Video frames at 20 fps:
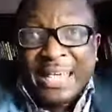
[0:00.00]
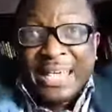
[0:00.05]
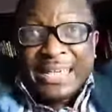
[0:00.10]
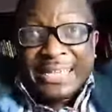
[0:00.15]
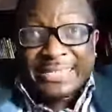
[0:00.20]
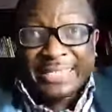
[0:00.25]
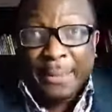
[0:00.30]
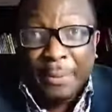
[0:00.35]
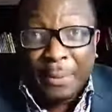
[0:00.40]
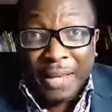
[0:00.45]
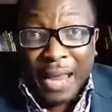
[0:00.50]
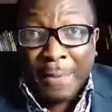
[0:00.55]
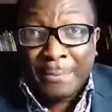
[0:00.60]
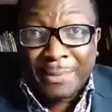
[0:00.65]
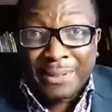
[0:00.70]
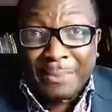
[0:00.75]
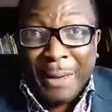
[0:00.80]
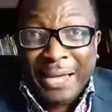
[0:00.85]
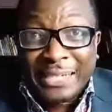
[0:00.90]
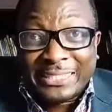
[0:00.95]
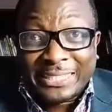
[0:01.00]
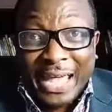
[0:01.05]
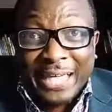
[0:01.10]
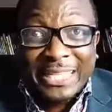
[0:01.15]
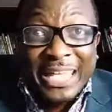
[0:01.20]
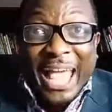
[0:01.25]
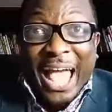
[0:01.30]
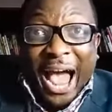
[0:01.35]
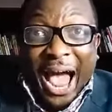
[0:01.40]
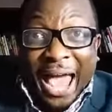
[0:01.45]
similar mindset
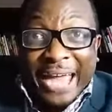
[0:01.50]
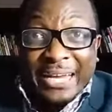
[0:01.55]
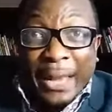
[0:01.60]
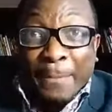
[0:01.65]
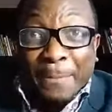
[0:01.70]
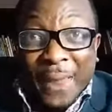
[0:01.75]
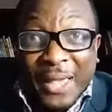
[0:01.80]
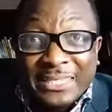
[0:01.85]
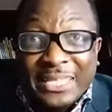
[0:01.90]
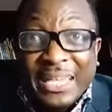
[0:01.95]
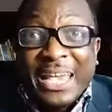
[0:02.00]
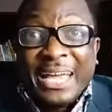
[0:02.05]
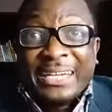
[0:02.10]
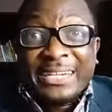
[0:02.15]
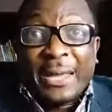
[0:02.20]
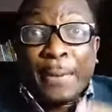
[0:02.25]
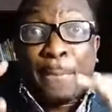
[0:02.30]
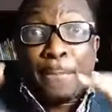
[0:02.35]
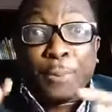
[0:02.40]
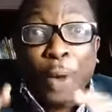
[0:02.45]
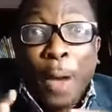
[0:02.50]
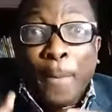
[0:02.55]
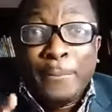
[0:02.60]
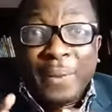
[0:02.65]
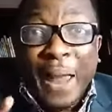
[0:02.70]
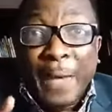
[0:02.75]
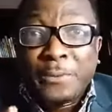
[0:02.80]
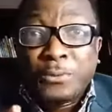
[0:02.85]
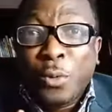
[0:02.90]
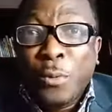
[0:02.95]
are in a place, the
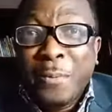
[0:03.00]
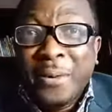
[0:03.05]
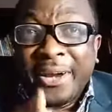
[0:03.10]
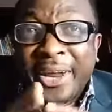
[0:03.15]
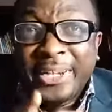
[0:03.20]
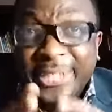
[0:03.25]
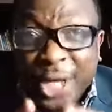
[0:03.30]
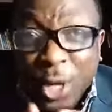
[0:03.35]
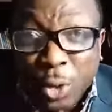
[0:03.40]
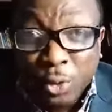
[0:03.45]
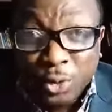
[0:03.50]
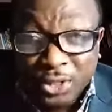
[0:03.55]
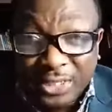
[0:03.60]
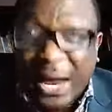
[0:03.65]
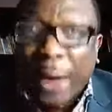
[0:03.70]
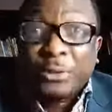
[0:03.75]
problems will be reduced. There will